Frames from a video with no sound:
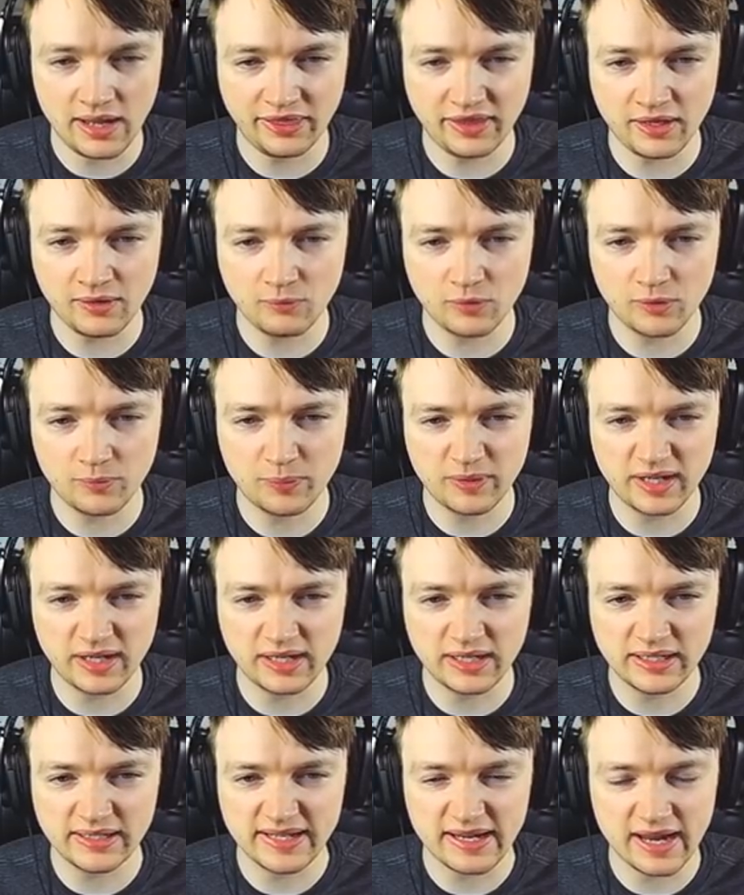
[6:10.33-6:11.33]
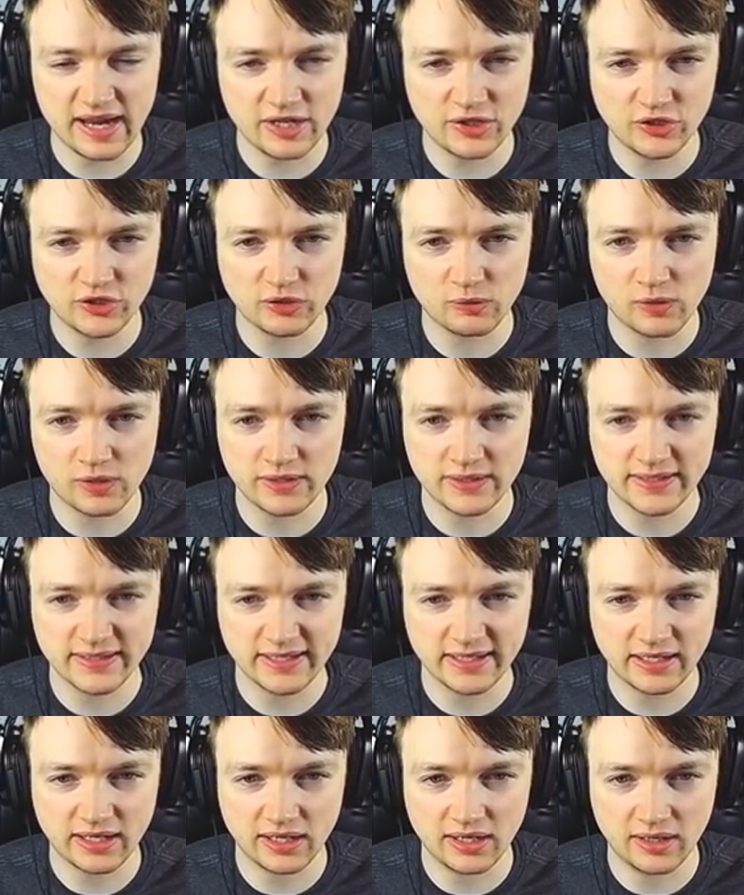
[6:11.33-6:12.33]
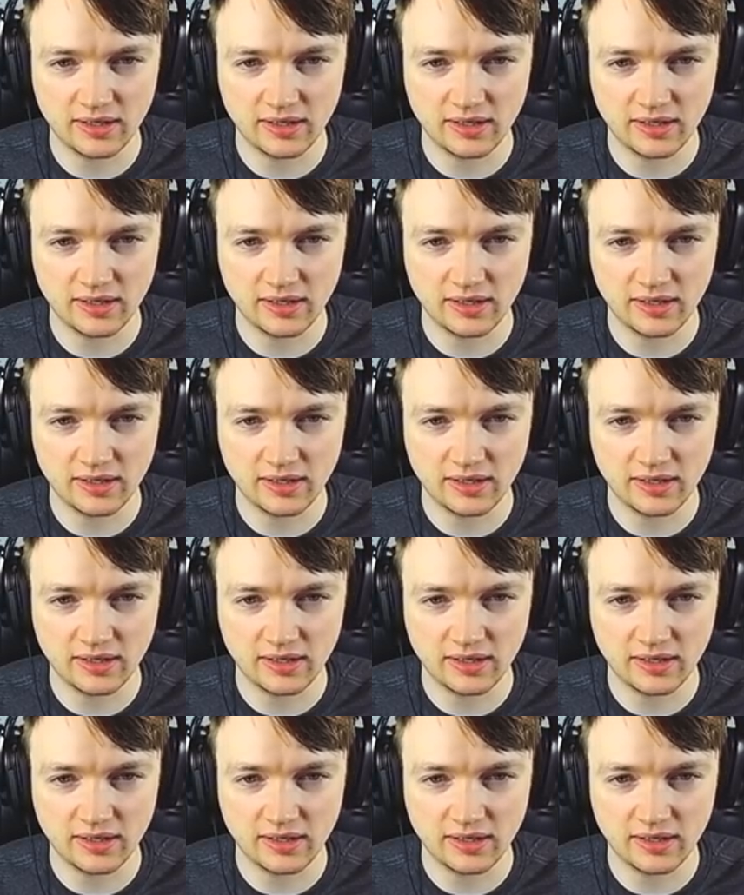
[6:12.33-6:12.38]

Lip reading: I think we're beginning to edge towards like